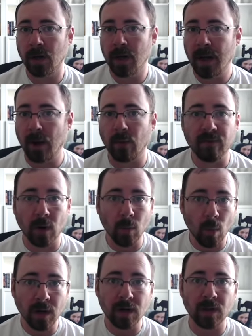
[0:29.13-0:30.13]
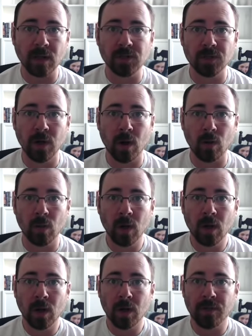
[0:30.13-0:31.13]
However, I wanted to let you know
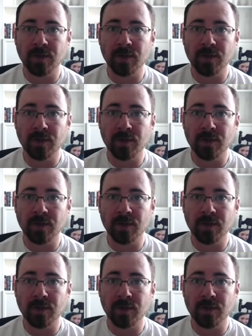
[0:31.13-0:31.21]
the